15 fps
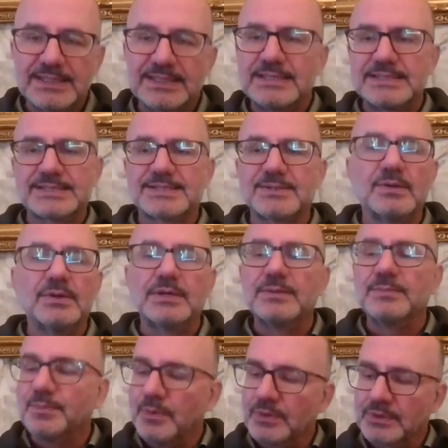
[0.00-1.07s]
It is so
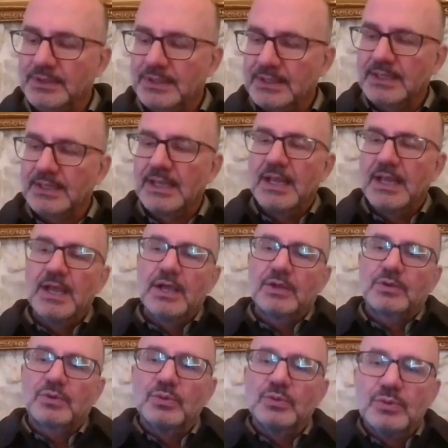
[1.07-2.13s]
important
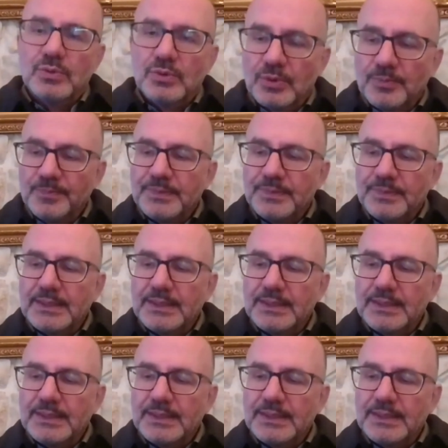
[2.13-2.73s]
to